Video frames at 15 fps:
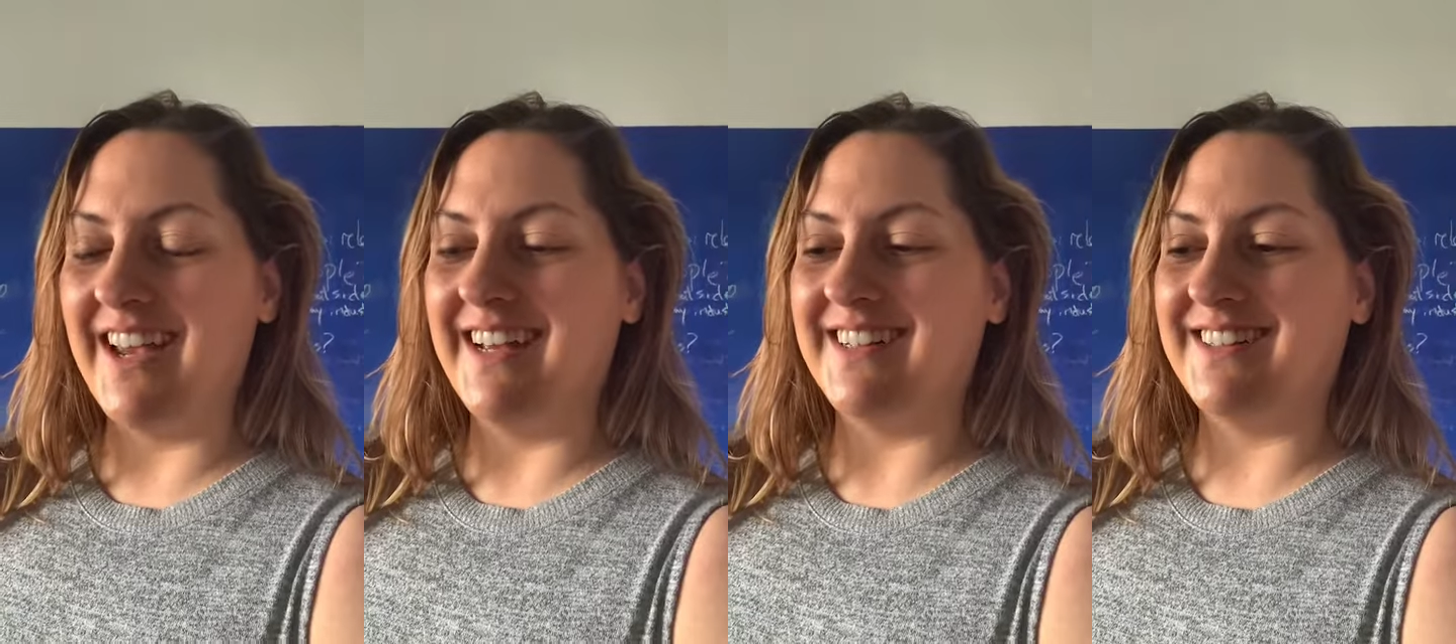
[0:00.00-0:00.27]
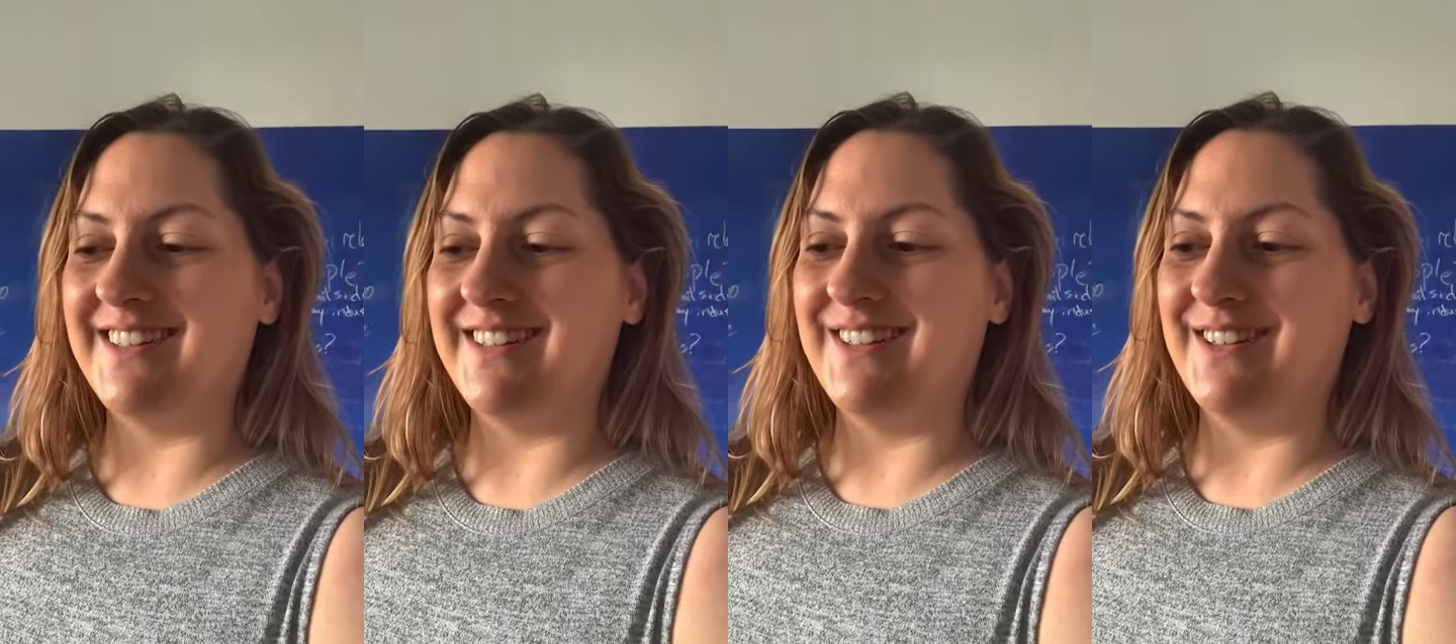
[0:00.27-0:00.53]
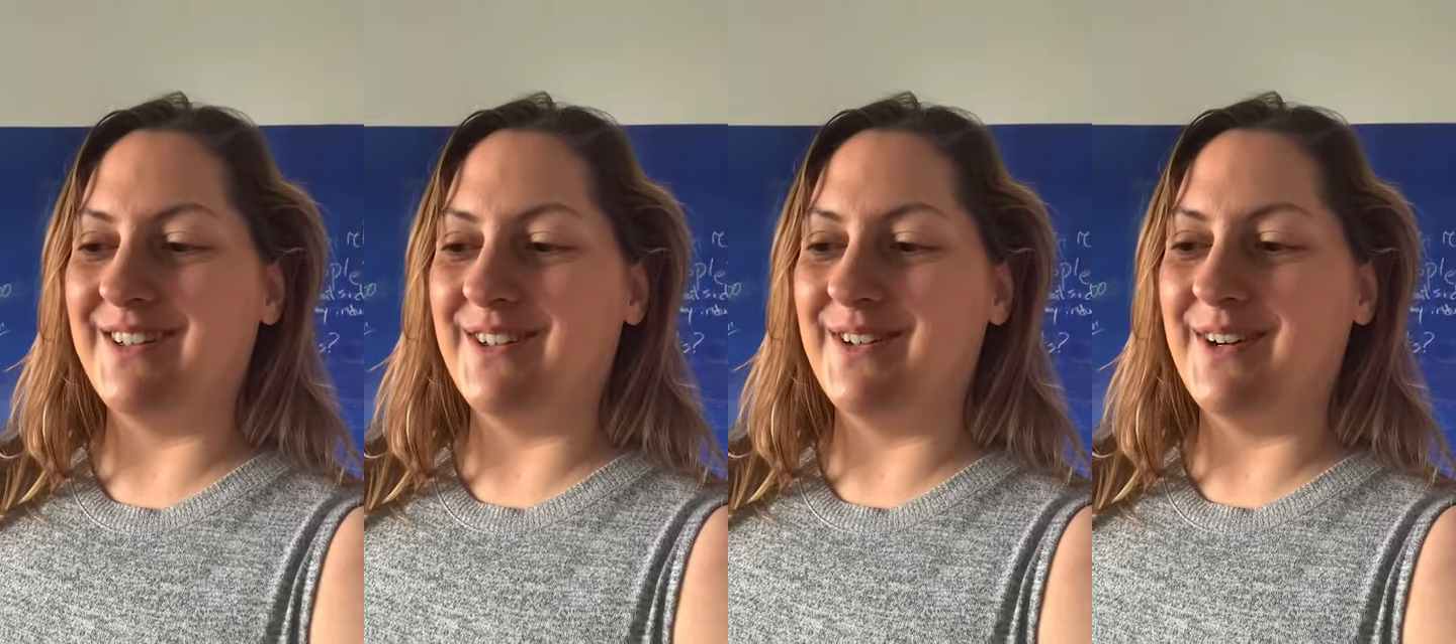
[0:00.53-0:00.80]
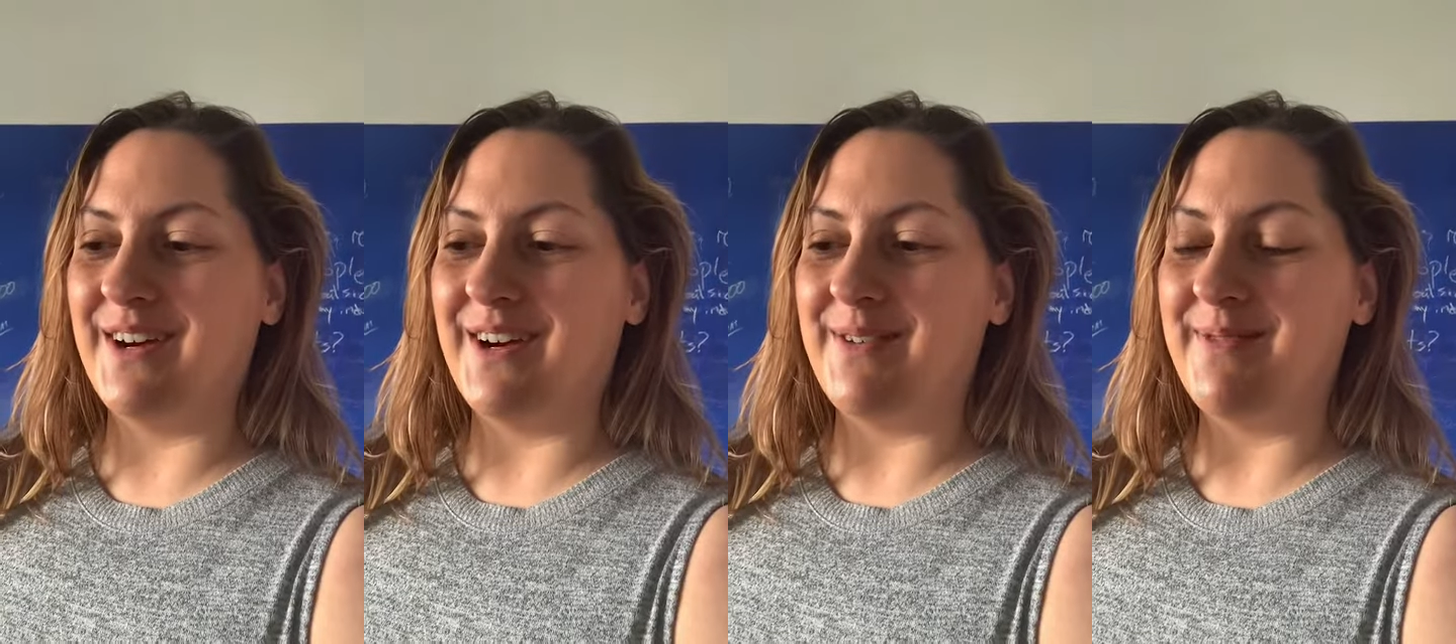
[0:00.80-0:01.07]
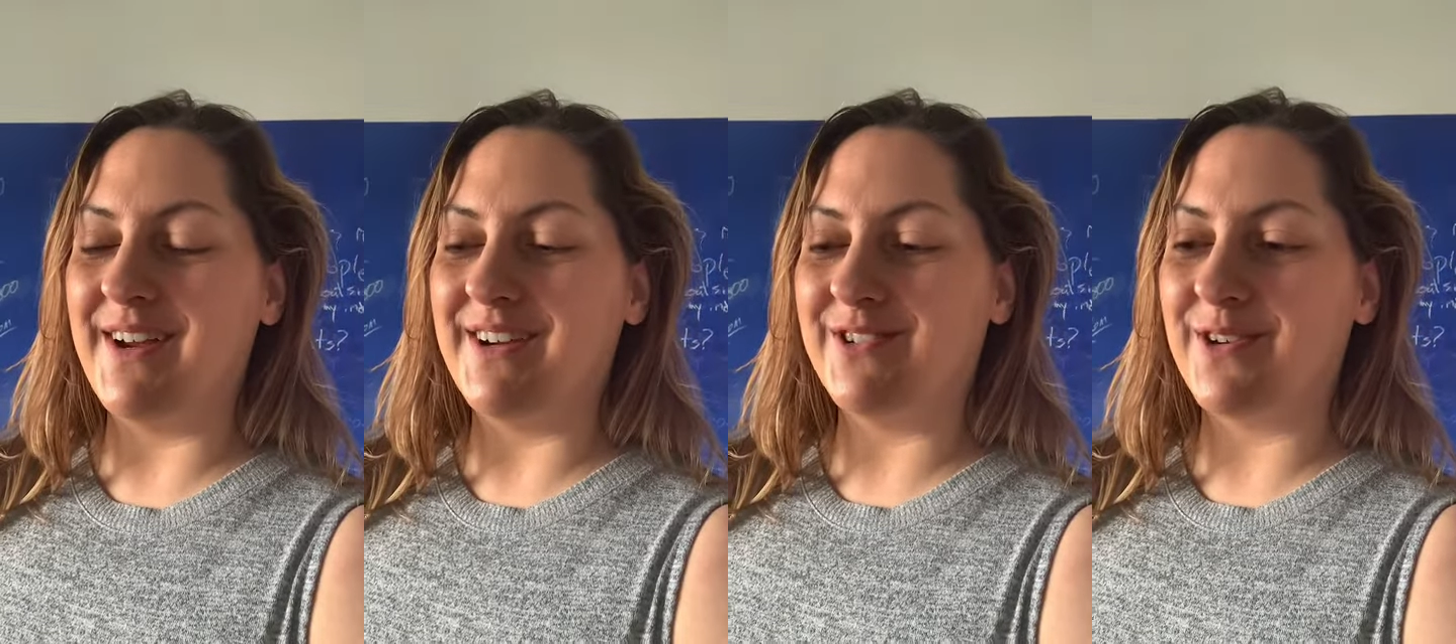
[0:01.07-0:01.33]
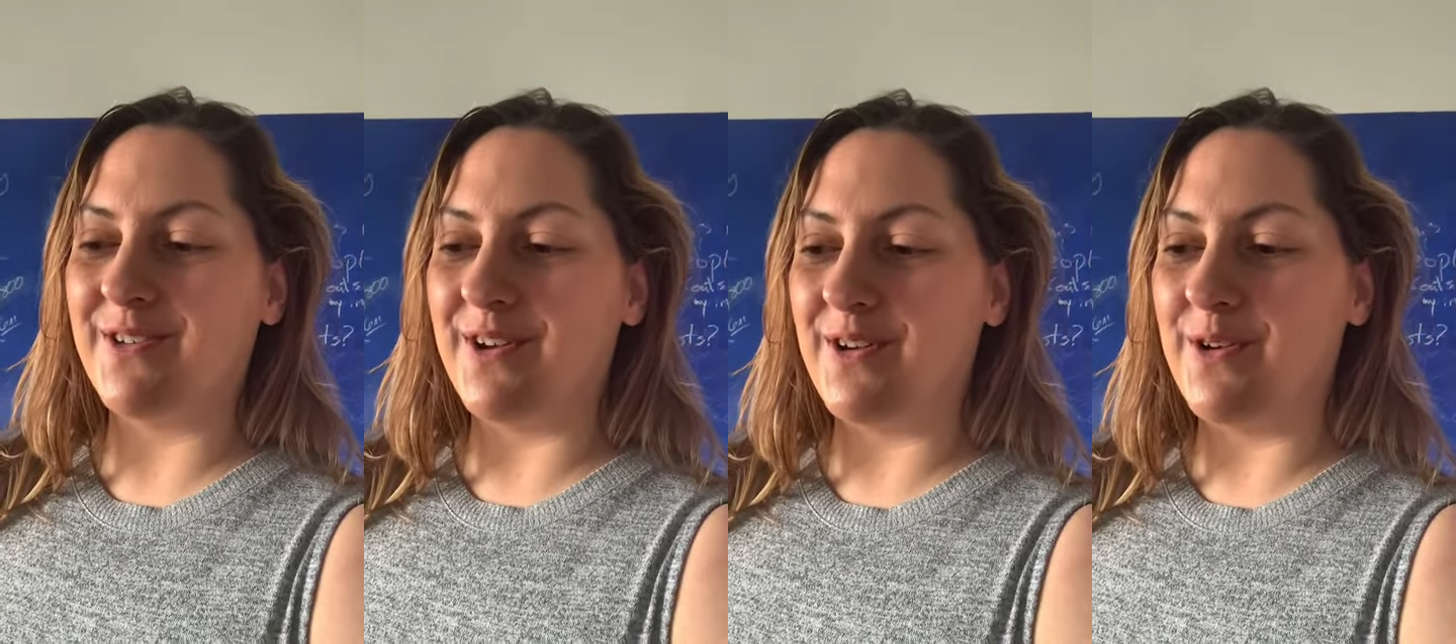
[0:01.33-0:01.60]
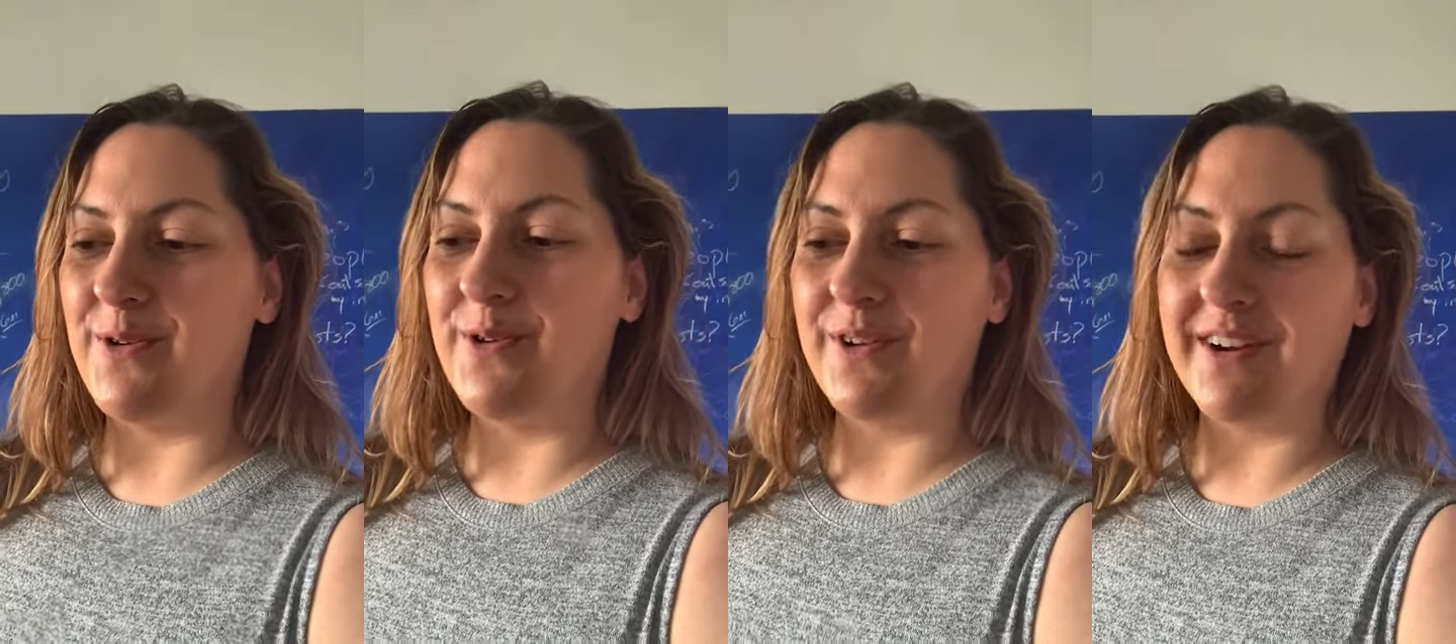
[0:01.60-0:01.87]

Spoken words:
to make sure that you are